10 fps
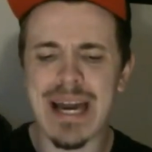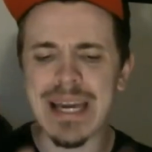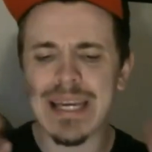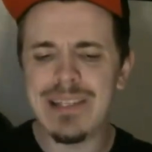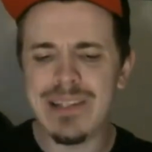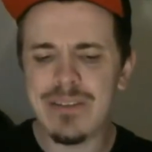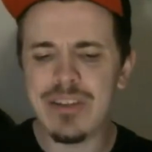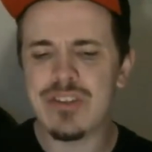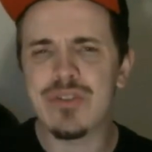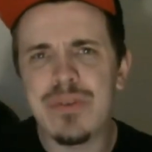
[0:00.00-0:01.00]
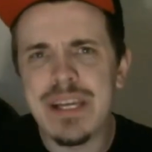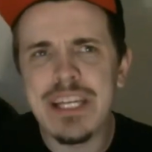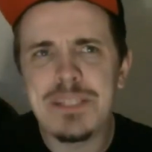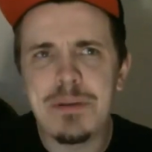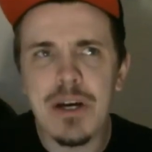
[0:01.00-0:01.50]
I can literally just go on
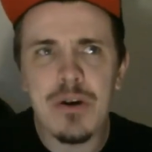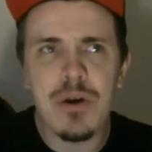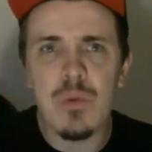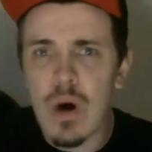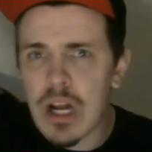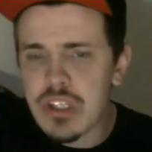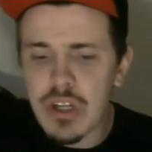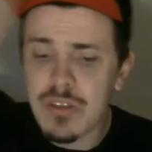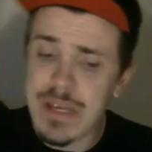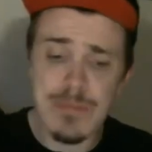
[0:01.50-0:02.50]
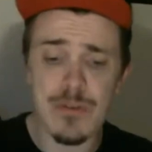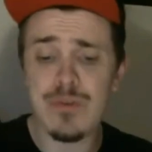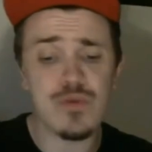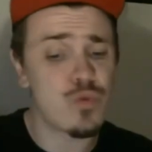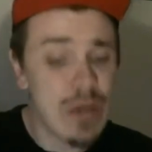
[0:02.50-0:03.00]
HBO and watch all of Game of
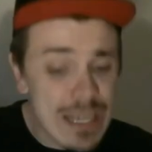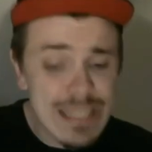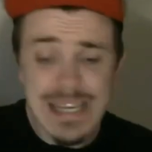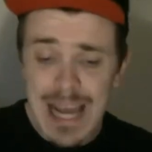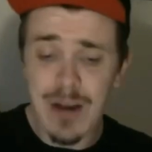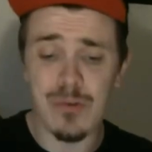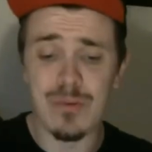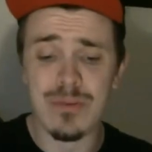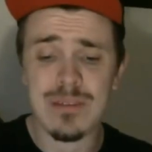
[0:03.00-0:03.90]
Thrones right now